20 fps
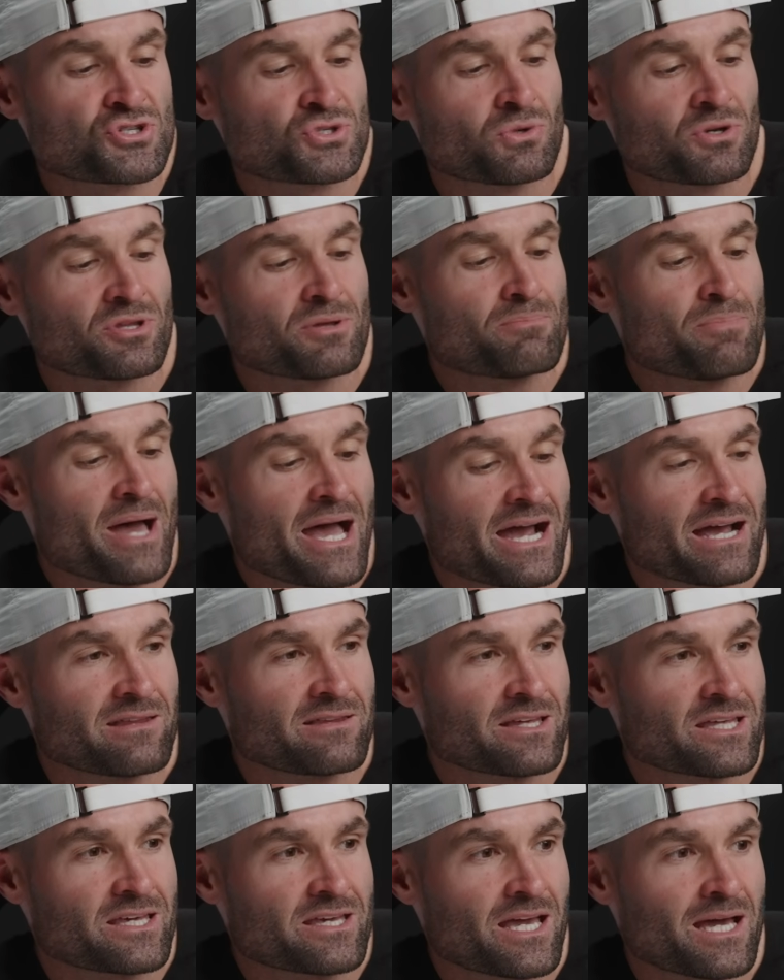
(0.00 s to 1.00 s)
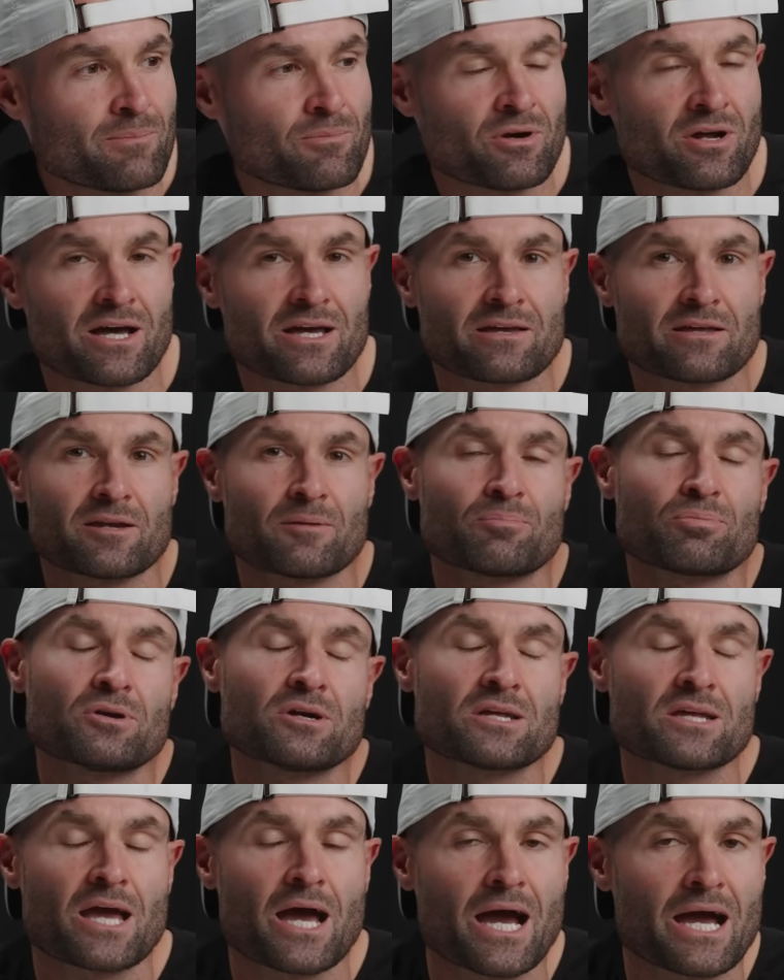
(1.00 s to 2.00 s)
So on the back of the camera, I get a
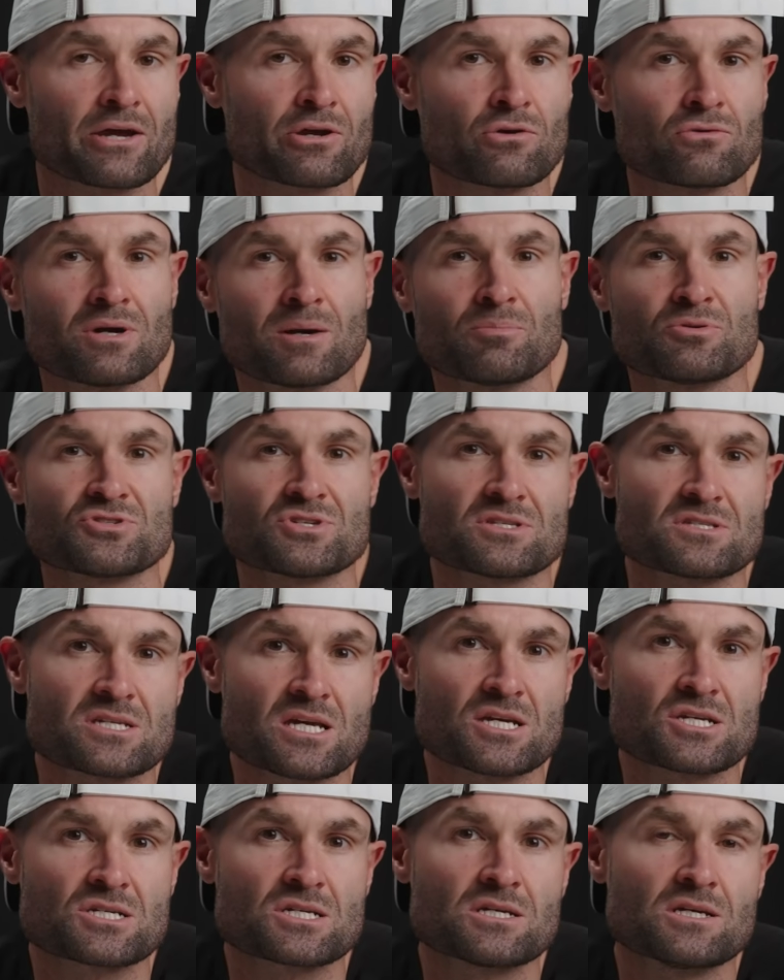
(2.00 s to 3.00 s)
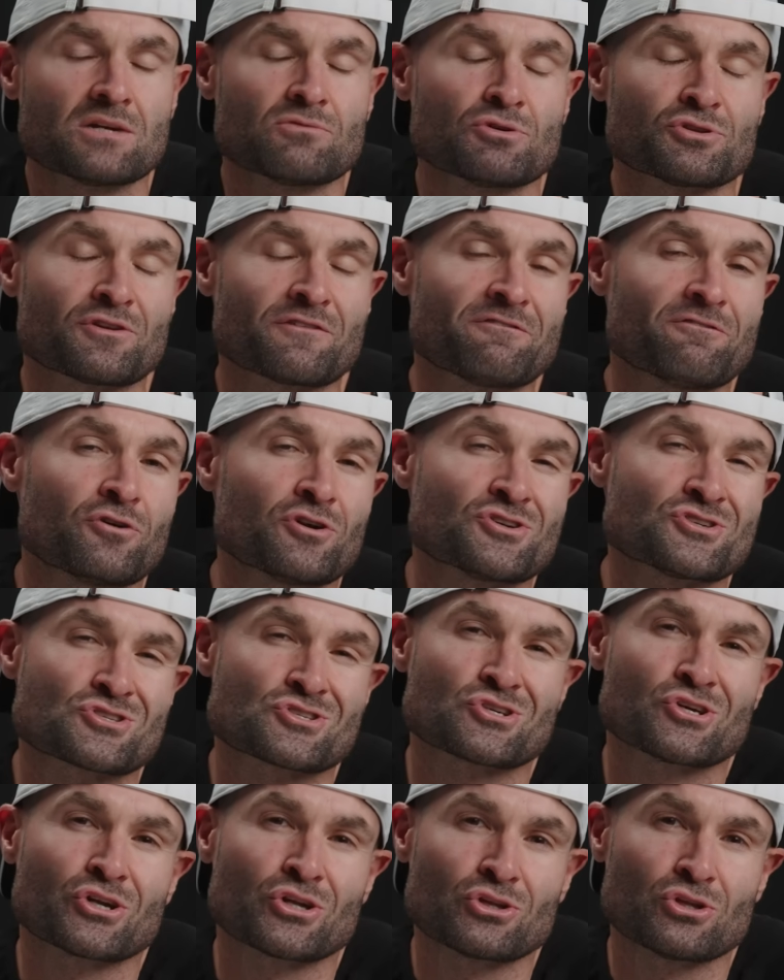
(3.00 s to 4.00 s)
pretty accurate representation of what the footage is
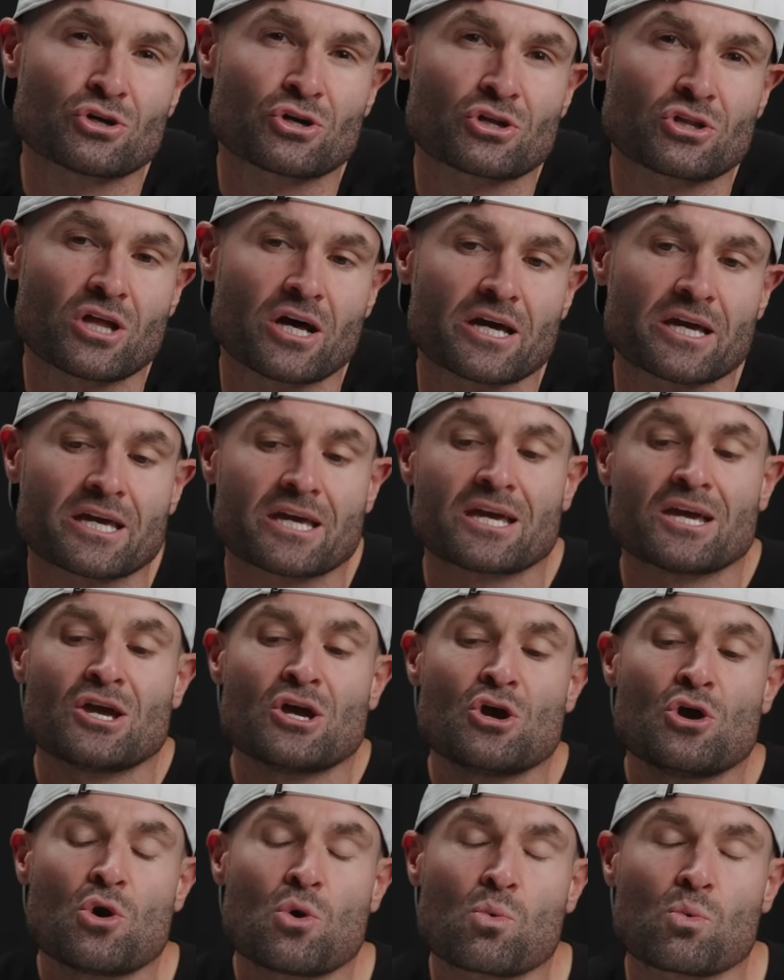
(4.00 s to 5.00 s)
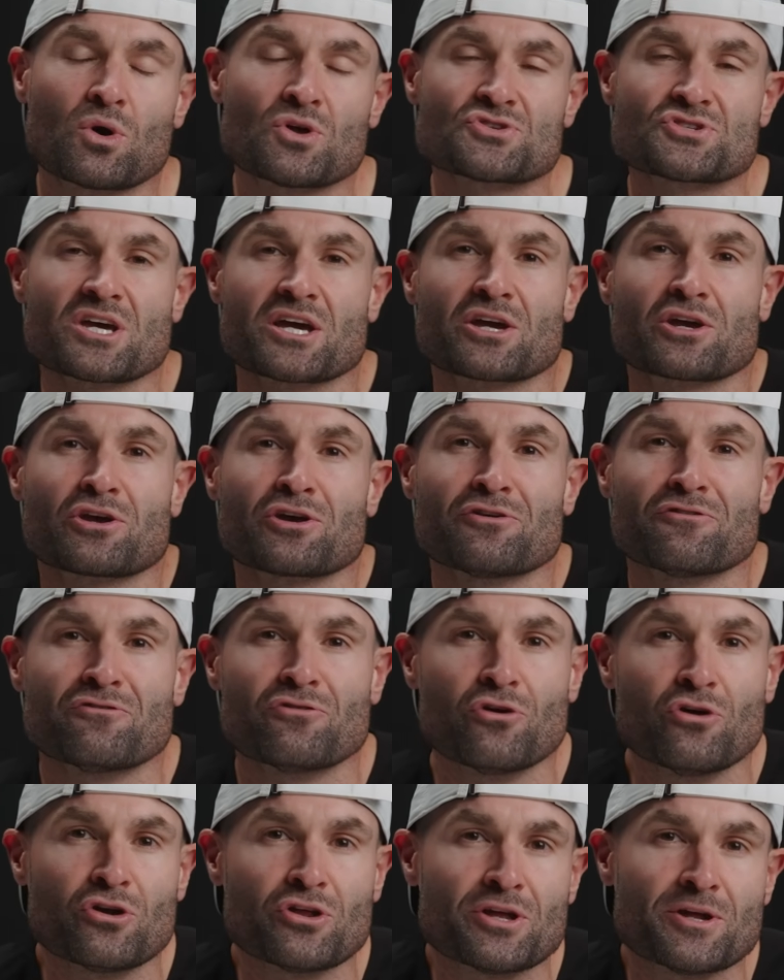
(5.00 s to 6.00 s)
going to look like once I
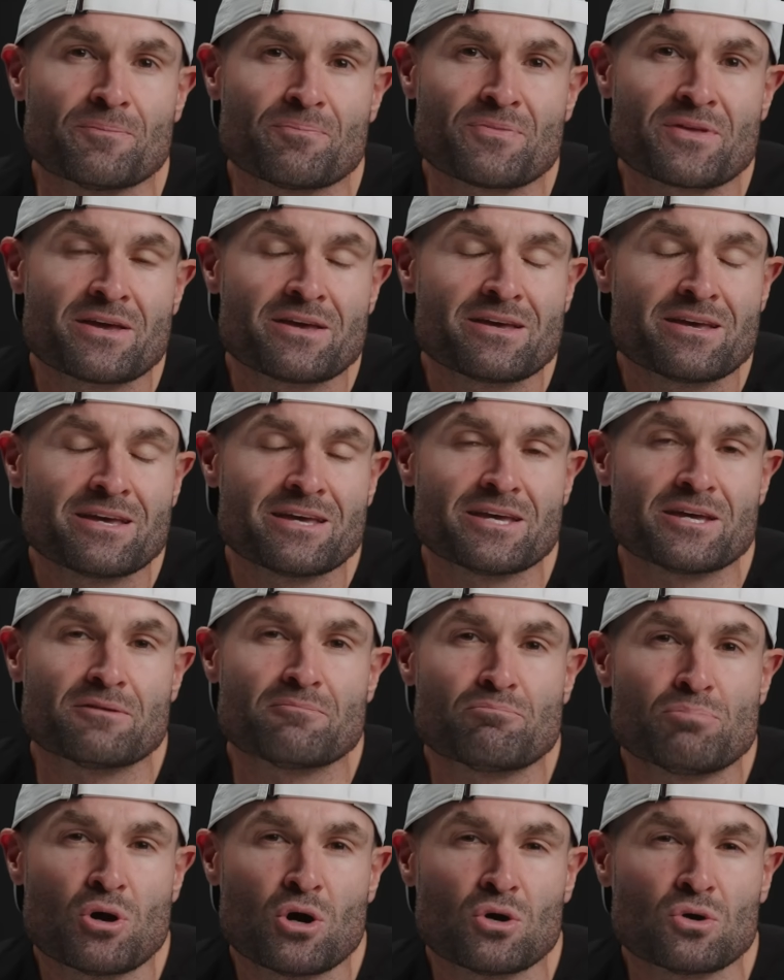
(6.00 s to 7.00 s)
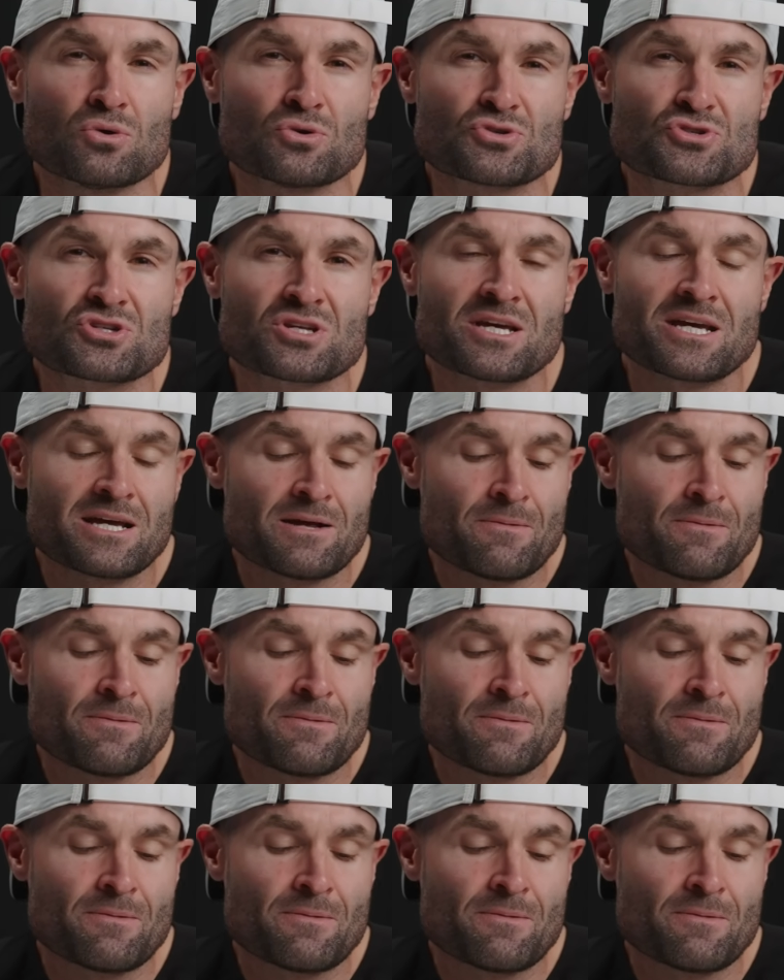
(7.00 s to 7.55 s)
convert it in post.